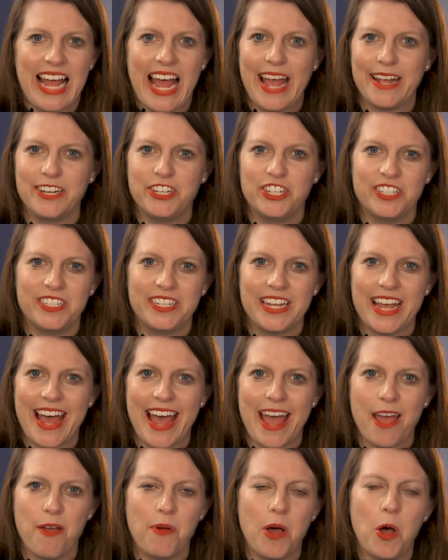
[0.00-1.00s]

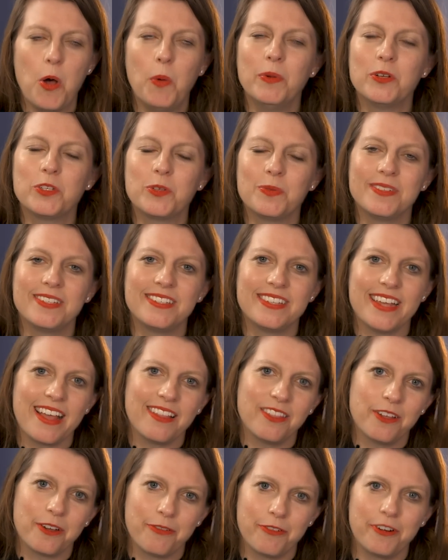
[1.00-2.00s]
I almost would
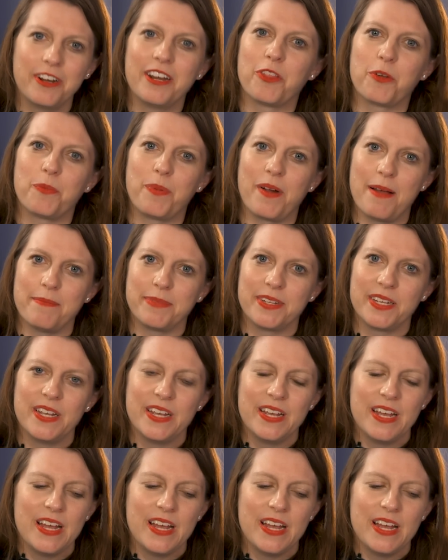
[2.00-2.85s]
say look for another prompt.